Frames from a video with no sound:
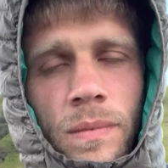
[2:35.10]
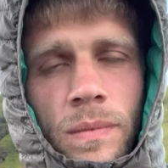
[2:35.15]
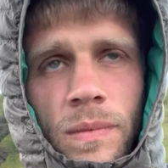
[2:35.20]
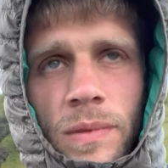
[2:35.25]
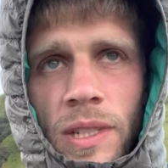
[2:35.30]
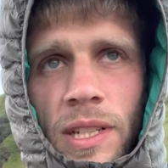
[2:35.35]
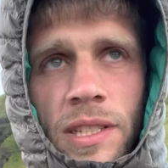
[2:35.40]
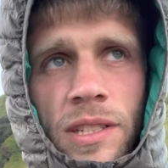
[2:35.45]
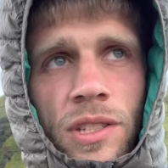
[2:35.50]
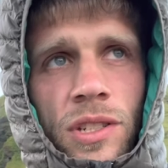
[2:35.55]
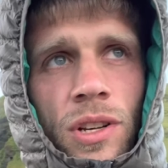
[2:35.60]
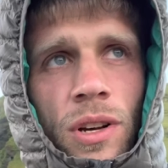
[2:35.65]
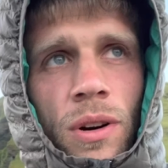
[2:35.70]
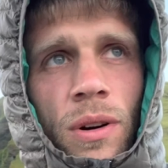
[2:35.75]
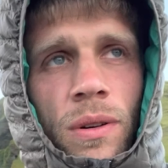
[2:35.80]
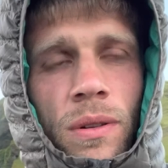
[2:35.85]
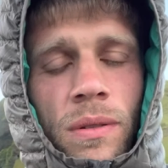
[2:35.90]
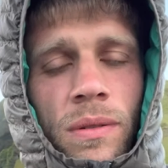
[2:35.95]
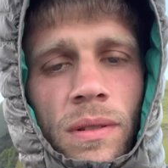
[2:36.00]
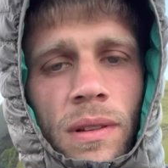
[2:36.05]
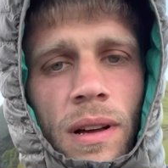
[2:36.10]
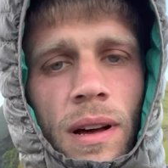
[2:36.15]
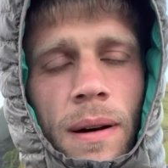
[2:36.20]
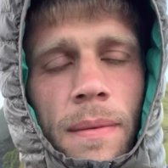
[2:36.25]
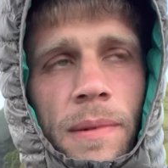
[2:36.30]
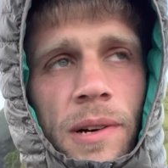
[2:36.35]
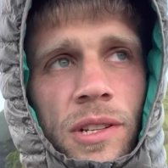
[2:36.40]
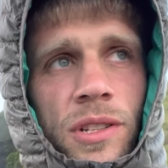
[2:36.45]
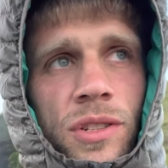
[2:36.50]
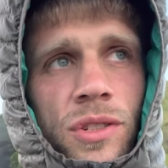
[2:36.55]
Let's show how
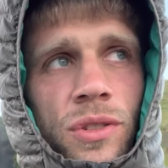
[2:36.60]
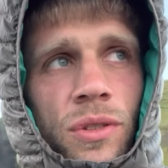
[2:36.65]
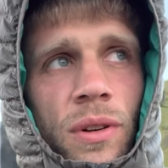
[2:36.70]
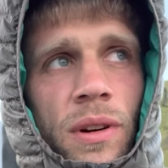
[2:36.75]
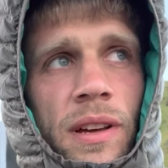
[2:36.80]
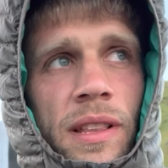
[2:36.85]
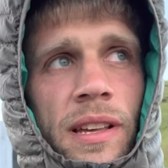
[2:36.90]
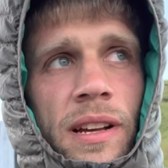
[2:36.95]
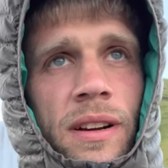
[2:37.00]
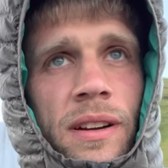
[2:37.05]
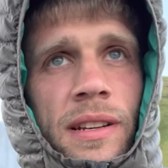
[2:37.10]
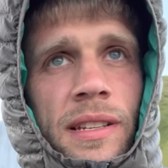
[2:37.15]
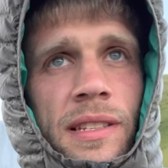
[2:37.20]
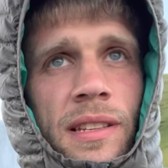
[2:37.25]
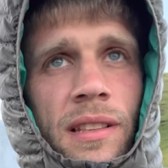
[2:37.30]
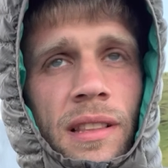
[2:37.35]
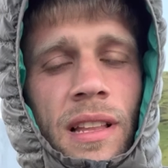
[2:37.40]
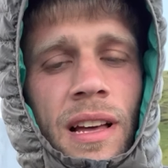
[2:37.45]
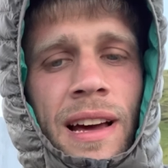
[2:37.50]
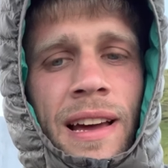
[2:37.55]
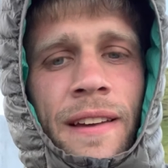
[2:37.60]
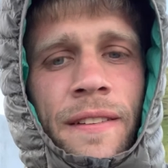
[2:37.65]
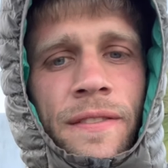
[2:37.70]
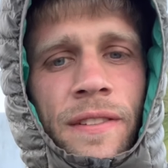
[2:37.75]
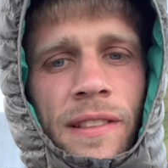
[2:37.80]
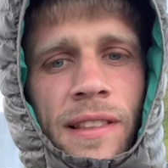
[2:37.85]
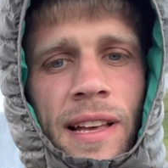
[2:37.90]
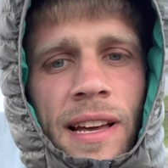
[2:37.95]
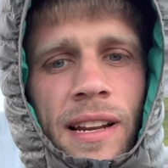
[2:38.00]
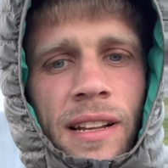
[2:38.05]
much joy there is in life
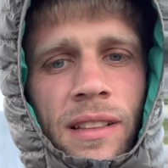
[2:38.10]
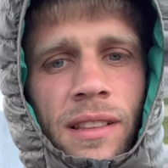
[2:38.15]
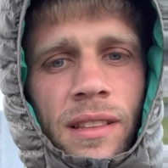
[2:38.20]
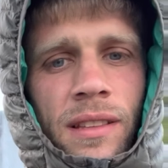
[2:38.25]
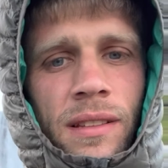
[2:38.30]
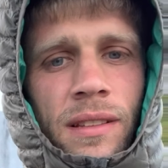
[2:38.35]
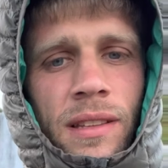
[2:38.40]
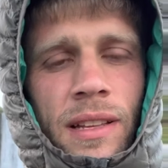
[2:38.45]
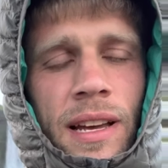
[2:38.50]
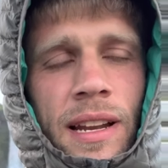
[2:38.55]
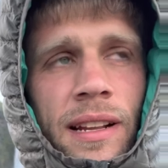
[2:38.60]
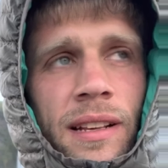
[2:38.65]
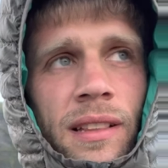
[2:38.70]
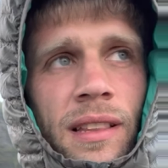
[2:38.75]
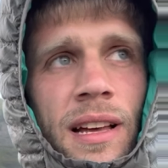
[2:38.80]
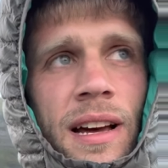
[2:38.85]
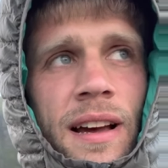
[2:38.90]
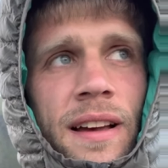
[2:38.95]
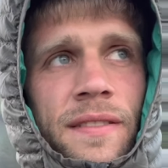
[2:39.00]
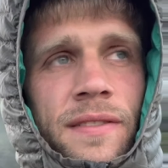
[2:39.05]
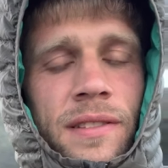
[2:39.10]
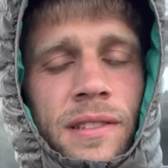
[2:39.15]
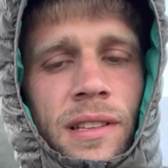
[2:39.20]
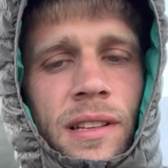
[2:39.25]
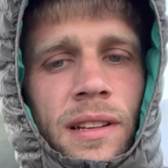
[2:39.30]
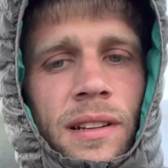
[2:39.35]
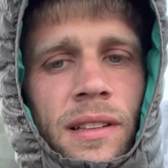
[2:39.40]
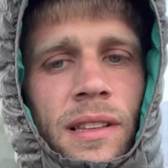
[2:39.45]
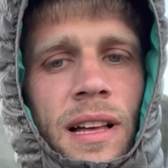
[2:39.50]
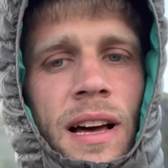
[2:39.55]
and letting letting lives,
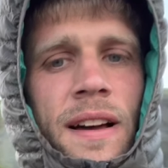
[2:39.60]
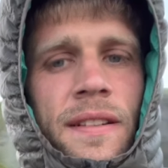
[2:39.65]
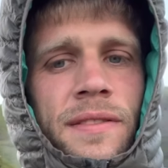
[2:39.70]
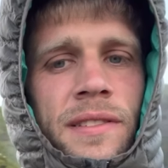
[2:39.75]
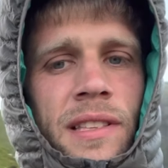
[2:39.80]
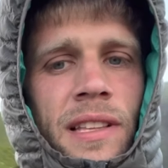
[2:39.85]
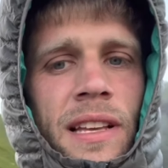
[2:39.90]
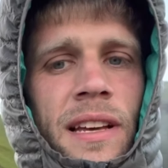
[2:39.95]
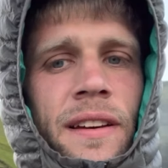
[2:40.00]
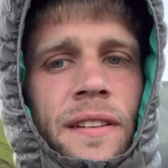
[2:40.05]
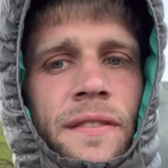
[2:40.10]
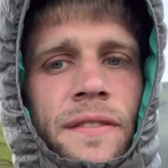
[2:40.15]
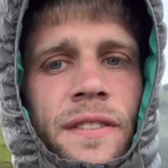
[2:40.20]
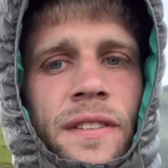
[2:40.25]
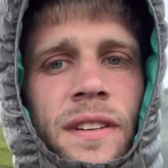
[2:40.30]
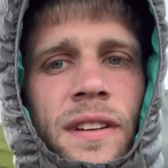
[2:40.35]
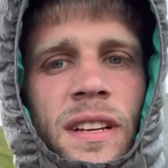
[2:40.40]
little lives, live.